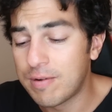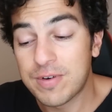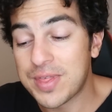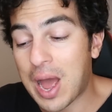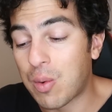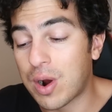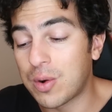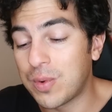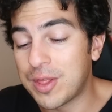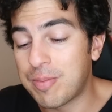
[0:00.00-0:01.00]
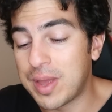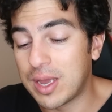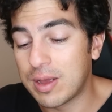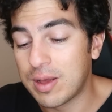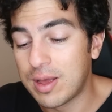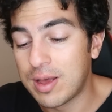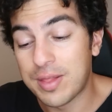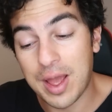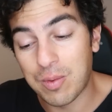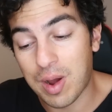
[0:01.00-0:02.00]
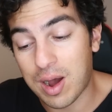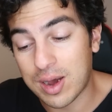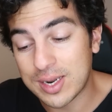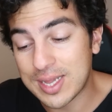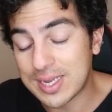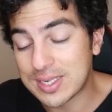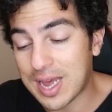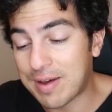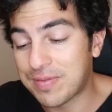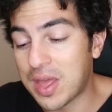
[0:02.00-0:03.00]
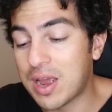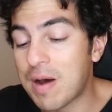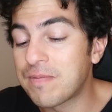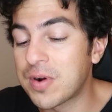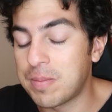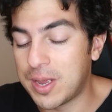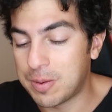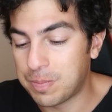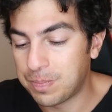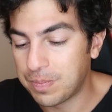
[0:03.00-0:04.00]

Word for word: For thou art with me, thy rod and thy staff, they comfort me.